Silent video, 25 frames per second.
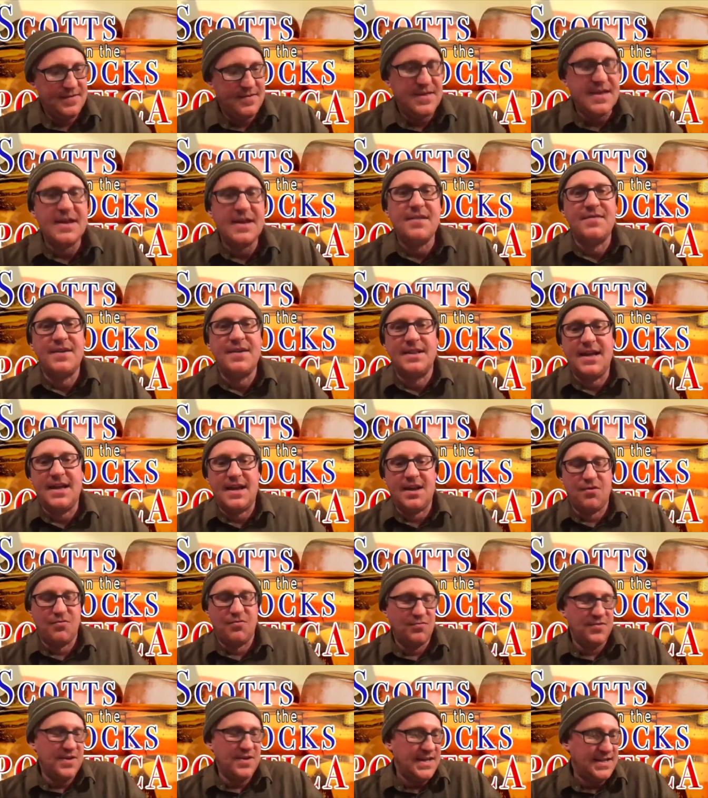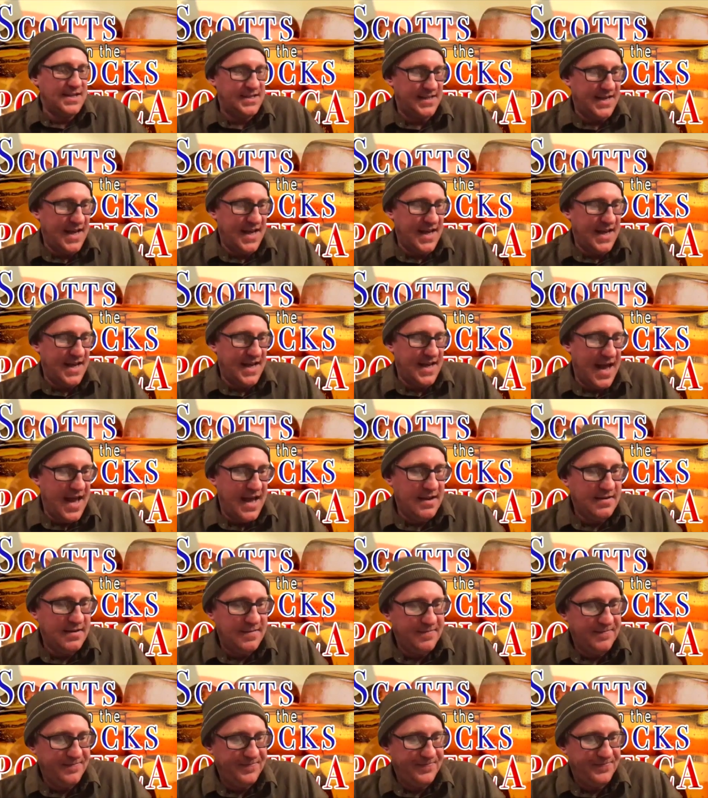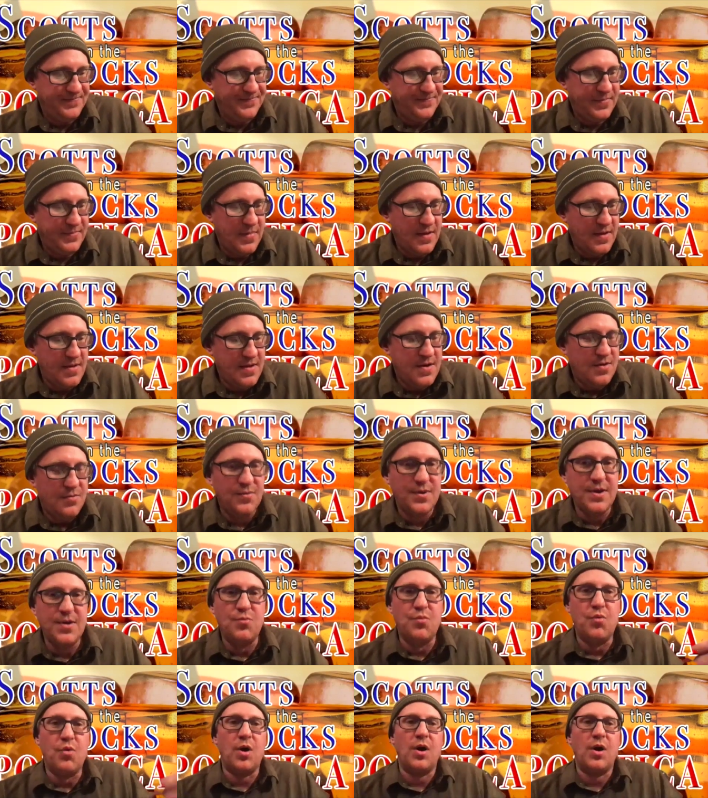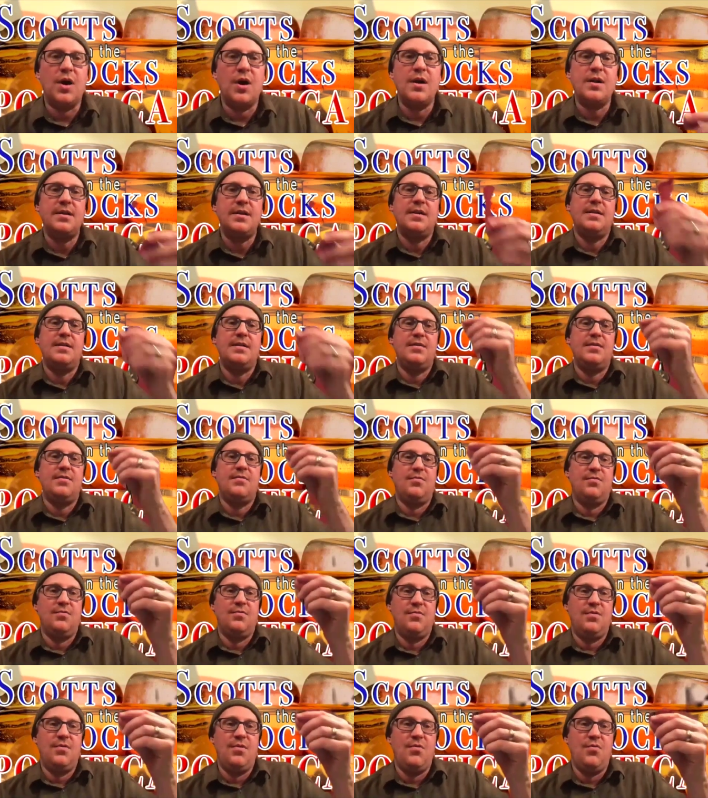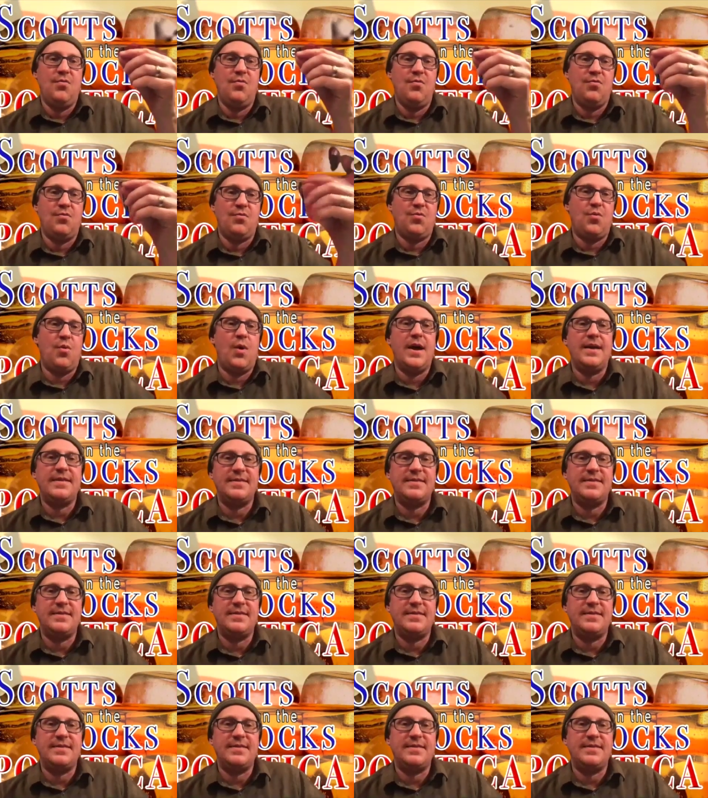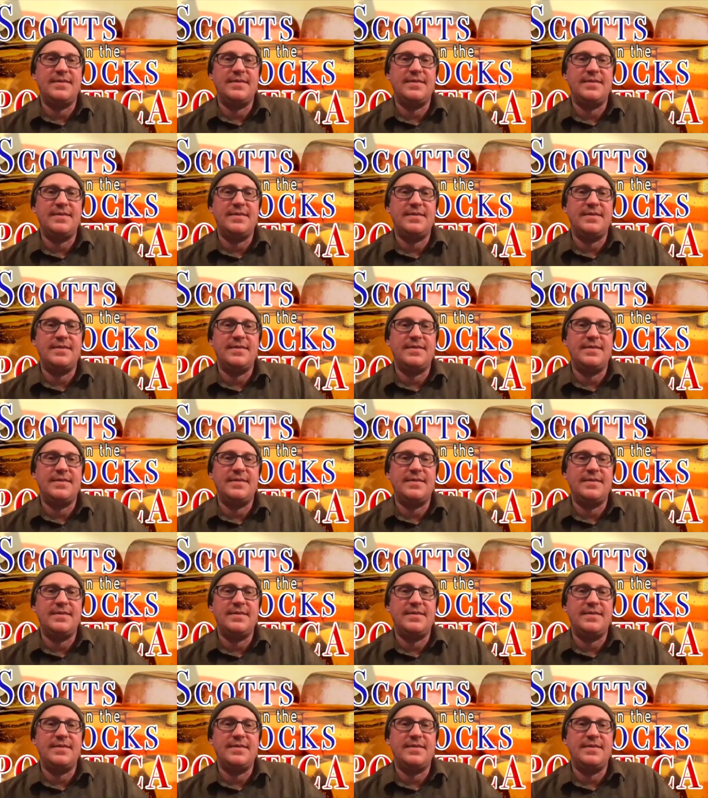of it like a reset. We weren't quite there yet